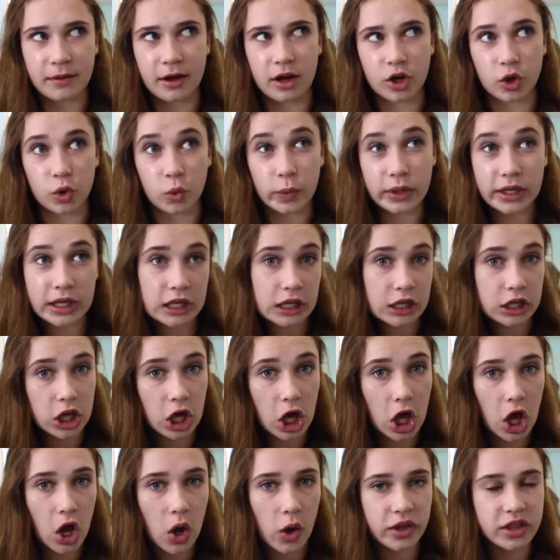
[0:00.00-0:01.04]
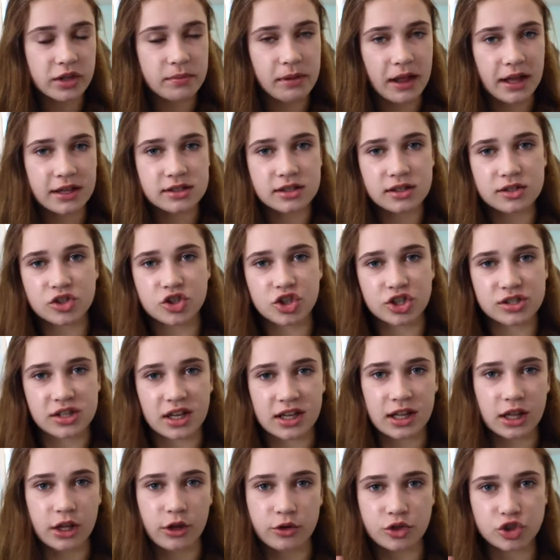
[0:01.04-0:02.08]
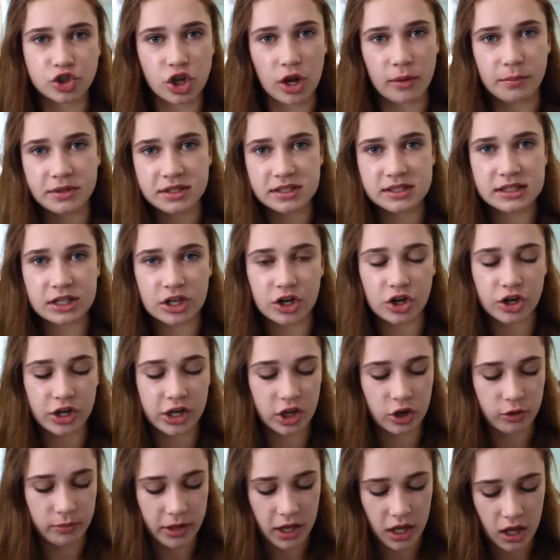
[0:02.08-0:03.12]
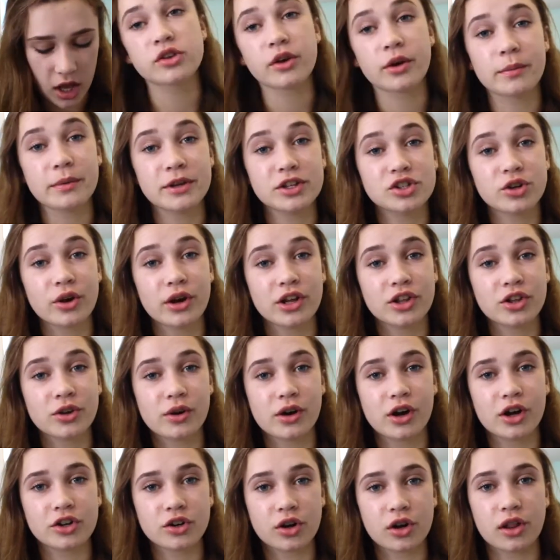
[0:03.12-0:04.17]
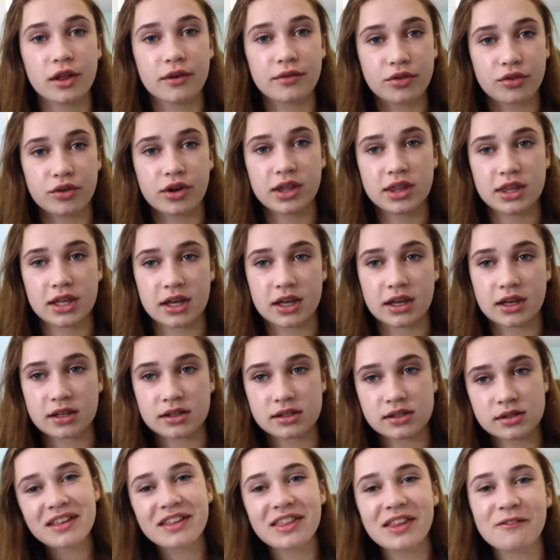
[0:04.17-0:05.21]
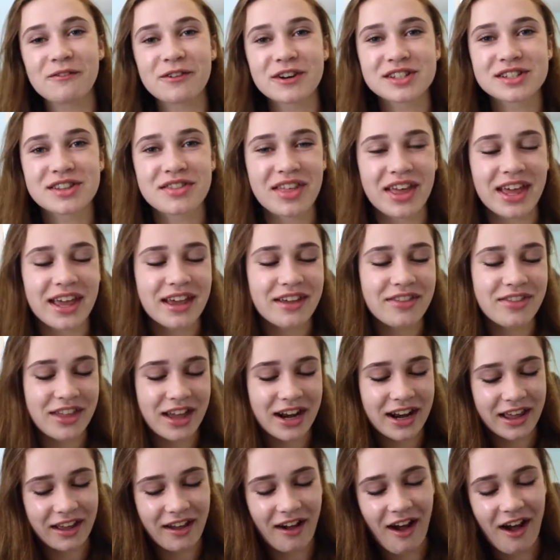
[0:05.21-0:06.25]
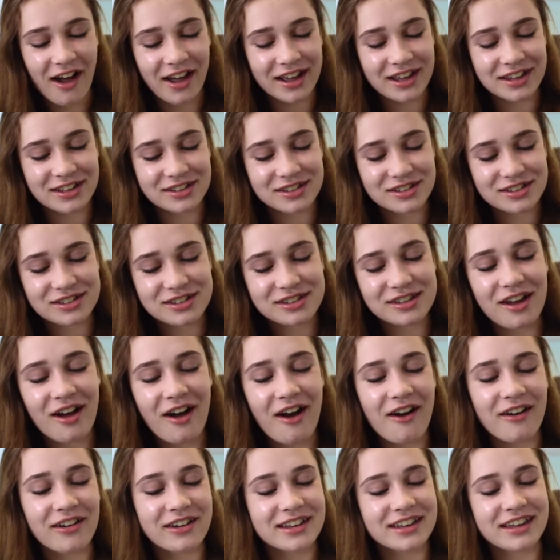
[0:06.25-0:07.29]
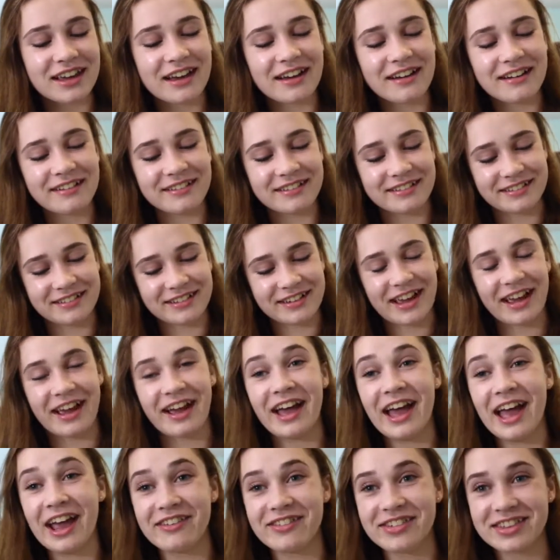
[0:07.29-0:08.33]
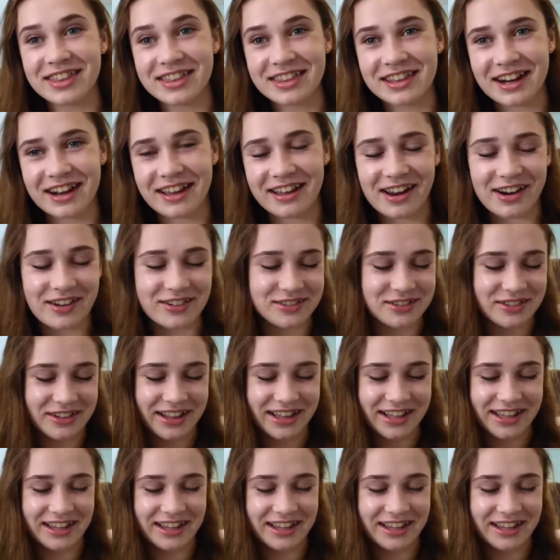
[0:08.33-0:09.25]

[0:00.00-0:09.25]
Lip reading: about a week ago, and the plaza is just like a little shopping center near me. I'm going to be showing you a total of three things. The first thing that I got is so cute. Okay, everything that I got is really